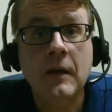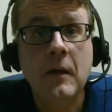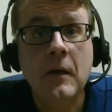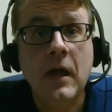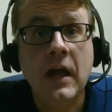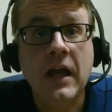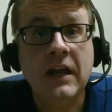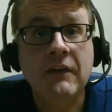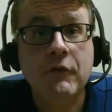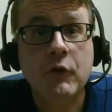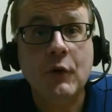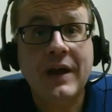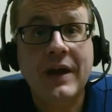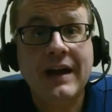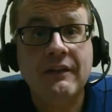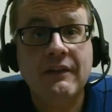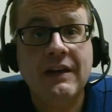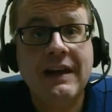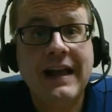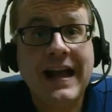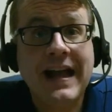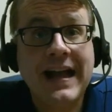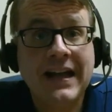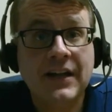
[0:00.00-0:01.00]
If you have
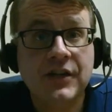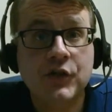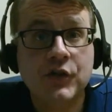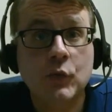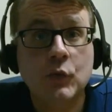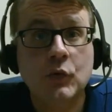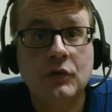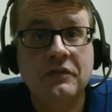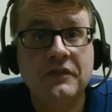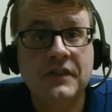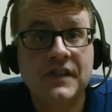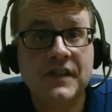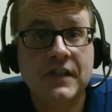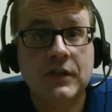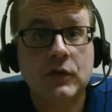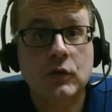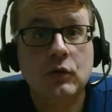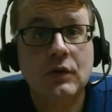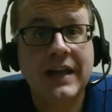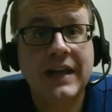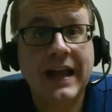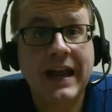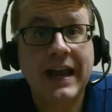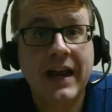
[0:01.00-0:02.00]
an actual
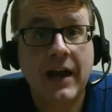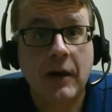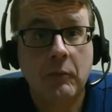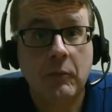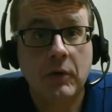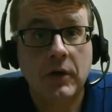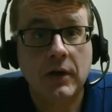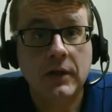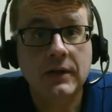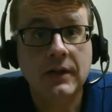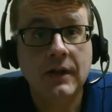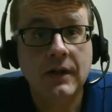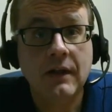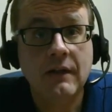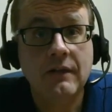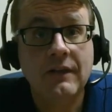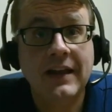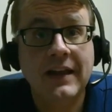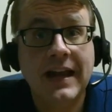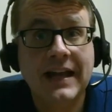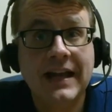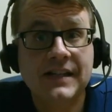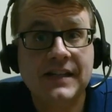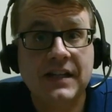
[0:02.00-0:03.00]
physical camera
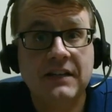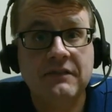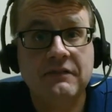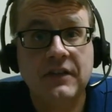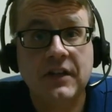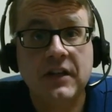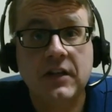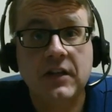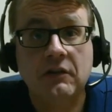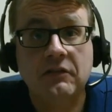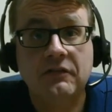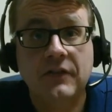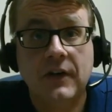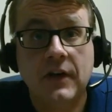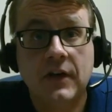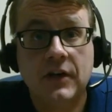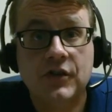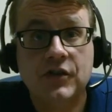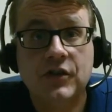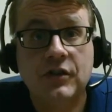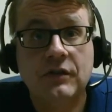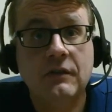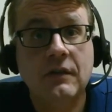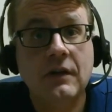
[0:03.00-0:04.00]
that has a video
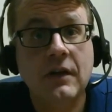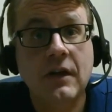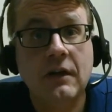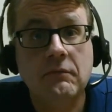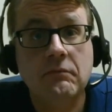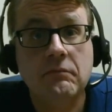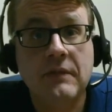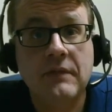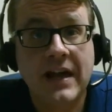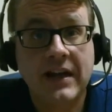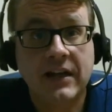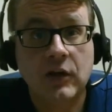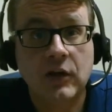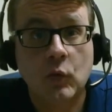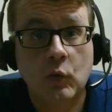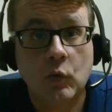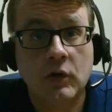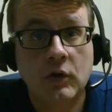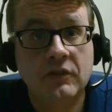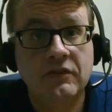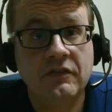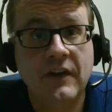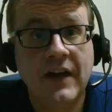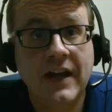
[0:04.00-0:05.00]
function, that can
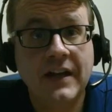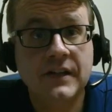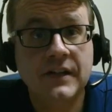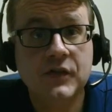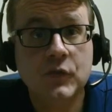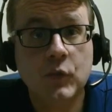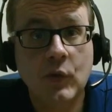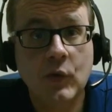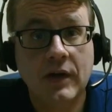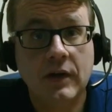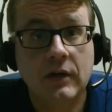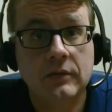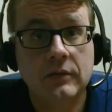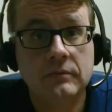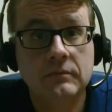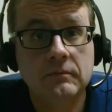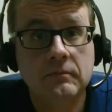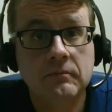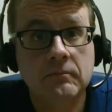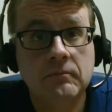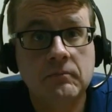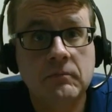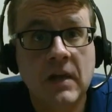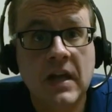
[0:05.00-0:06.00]
work fine as well.
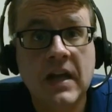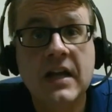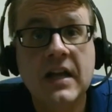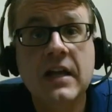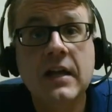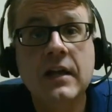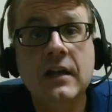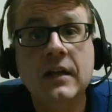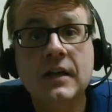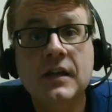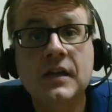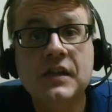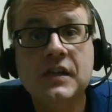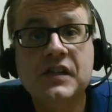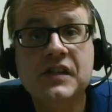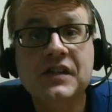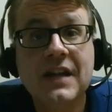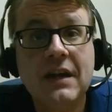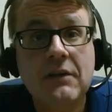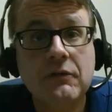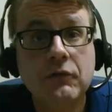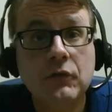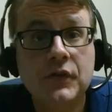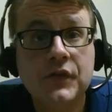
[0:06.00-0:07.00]

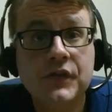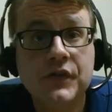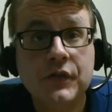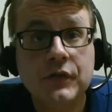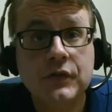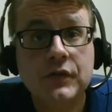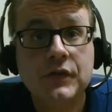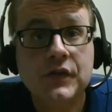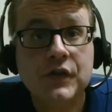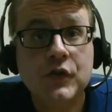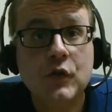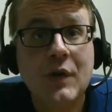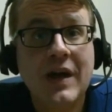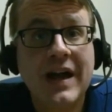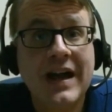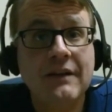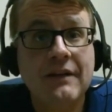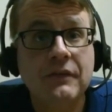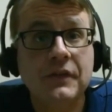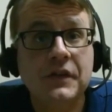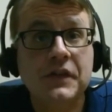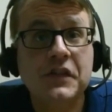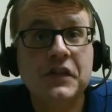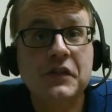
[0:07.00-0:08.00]
Several students who
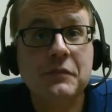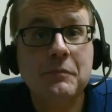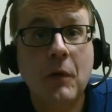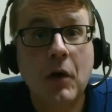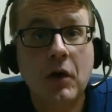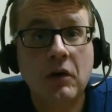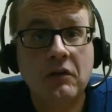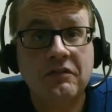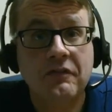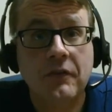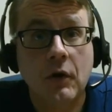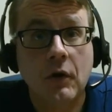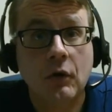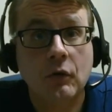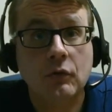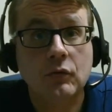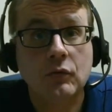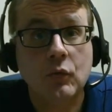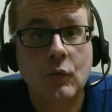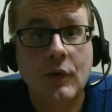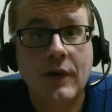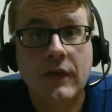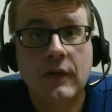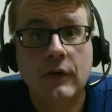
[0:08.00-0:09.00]
have a
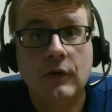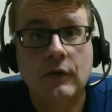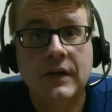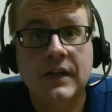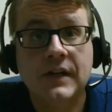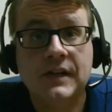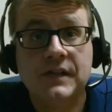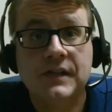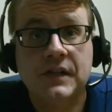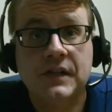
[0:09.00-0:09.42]
smartphone, whether it's a